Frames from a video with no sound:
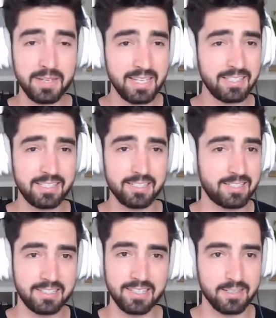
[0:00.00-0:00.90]
it
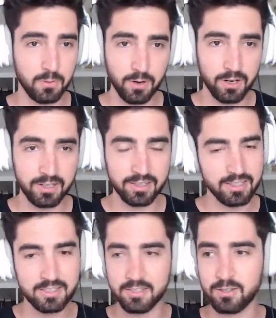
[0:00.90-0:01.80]
just doesn't work.
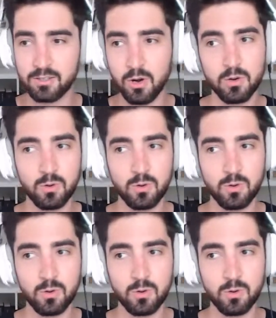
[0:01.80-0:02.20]
This is so